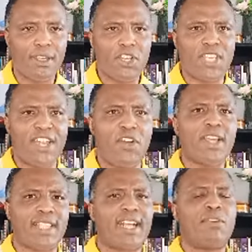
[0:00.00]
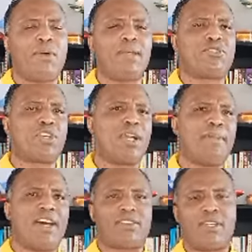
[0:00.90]
because I know exactly what I'm talking
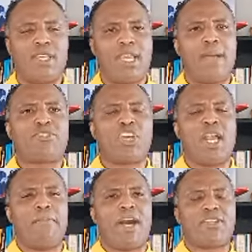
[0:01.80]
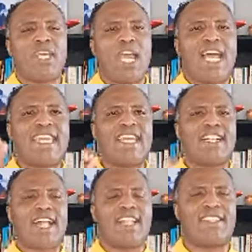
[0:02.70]
about. I'm talking about an
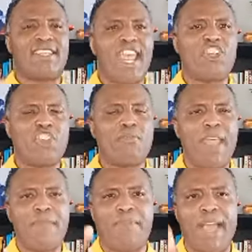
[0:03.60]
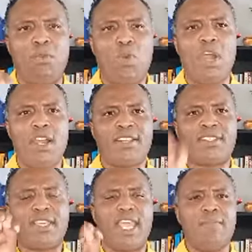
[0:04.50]
incantation made by
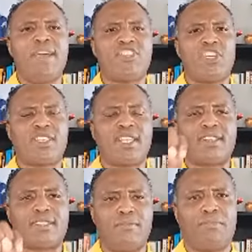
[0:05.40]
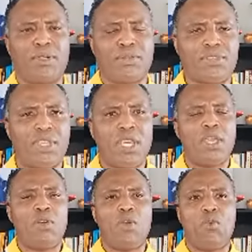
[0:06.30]
words, images, and symbols
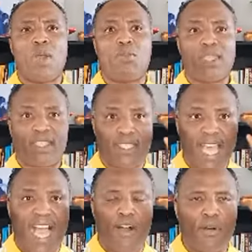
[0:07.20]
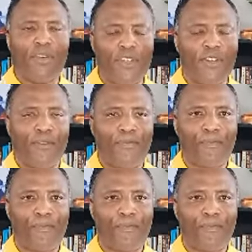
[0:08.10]
with sound,